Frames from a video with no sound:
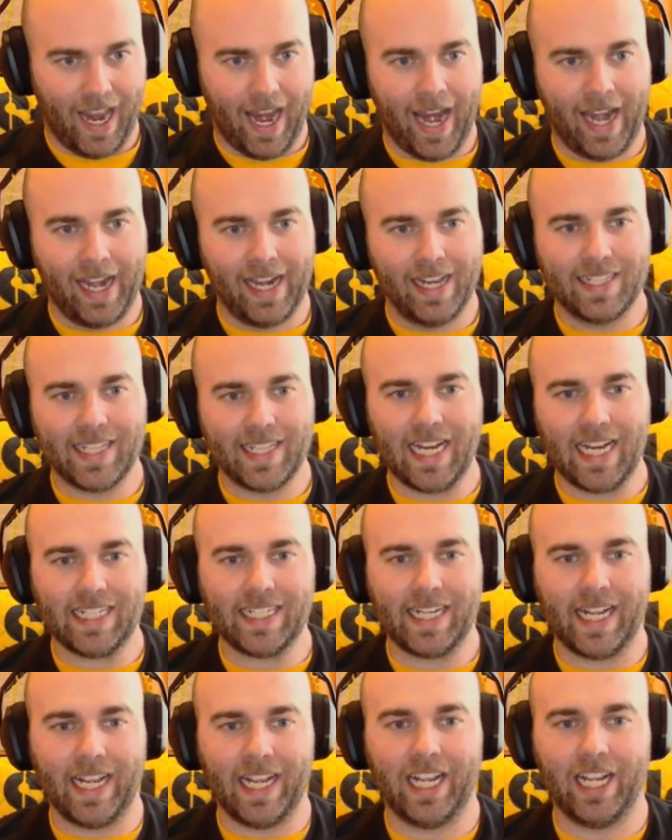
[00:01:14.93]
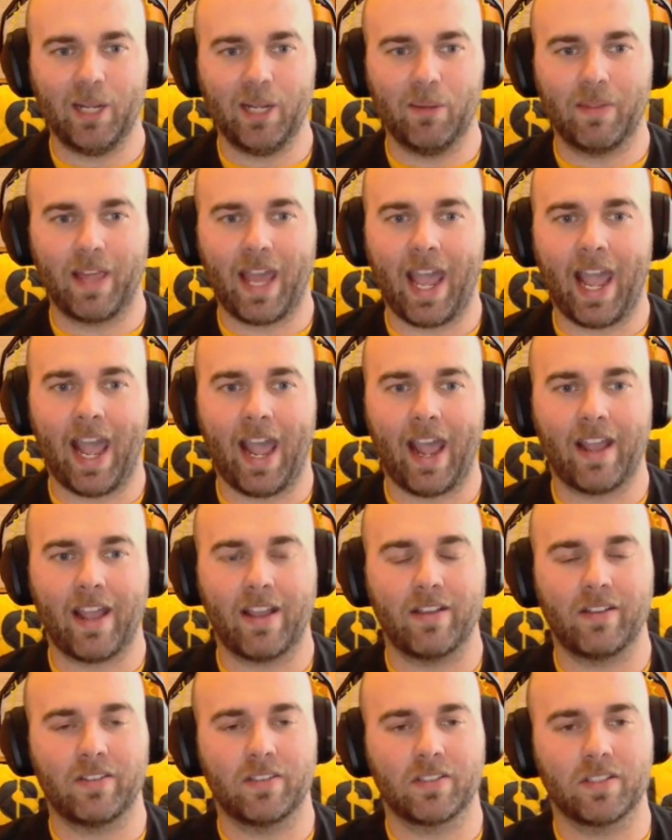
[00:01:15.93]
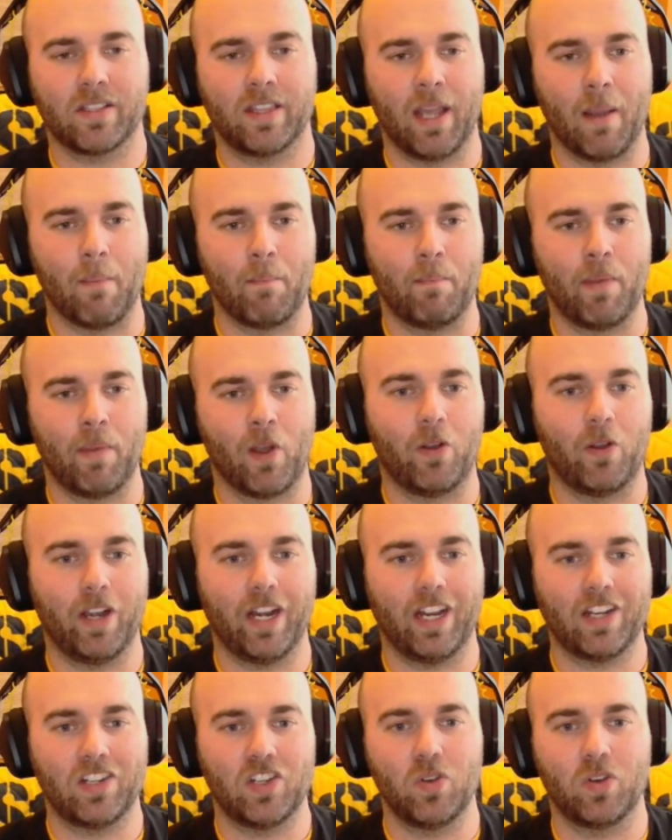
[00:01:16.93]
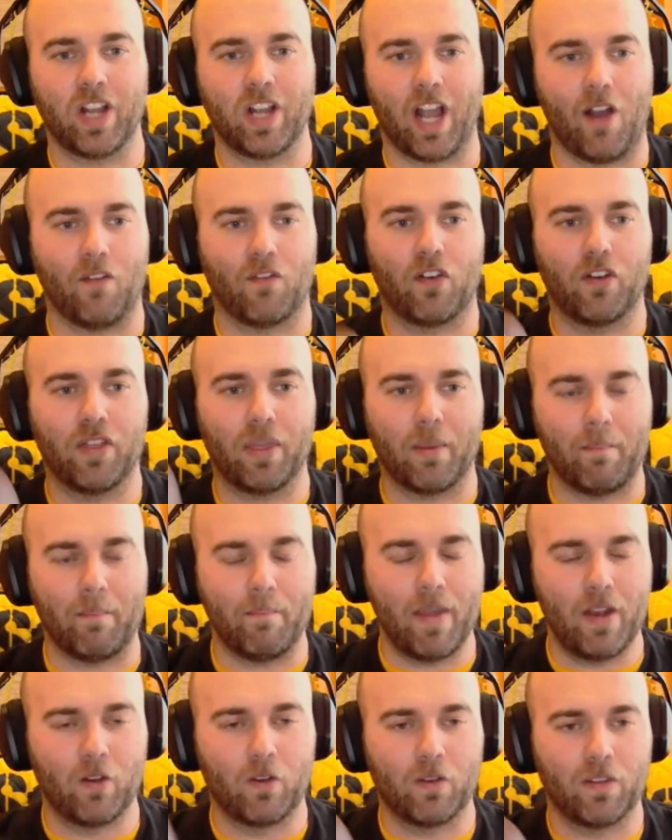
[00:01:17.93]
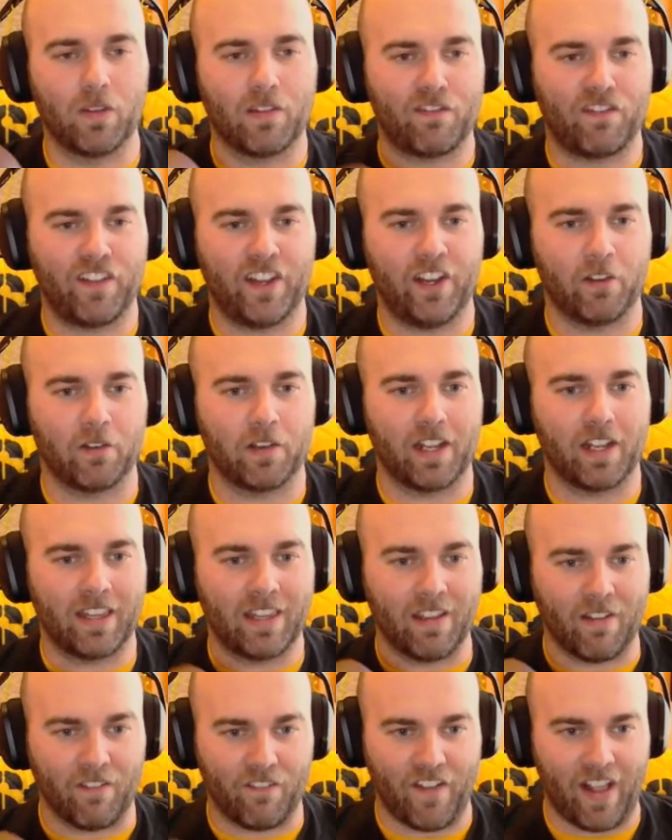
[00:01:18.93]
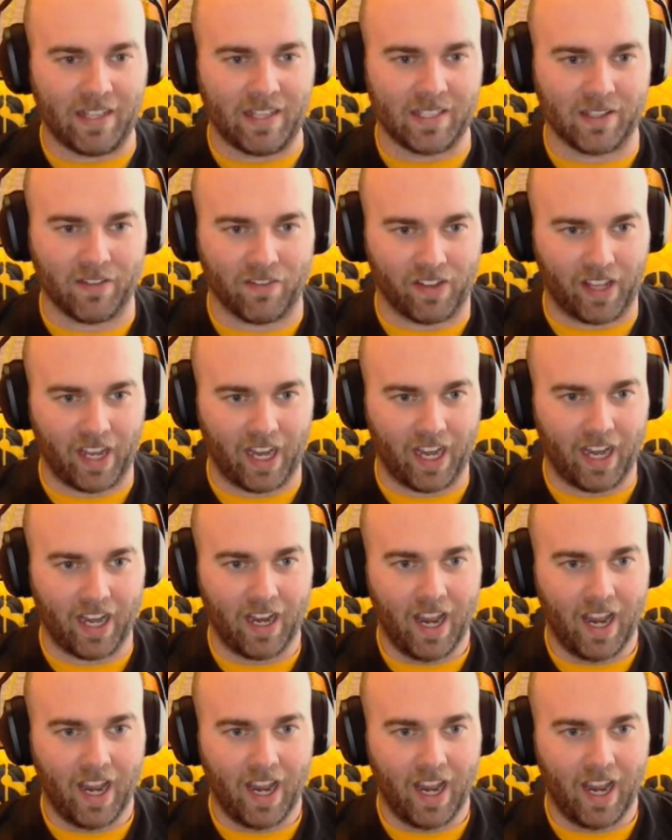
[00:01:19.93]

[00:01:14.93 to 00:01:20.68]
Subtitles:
It is a team that has the ability to cover the middle of the field defensively.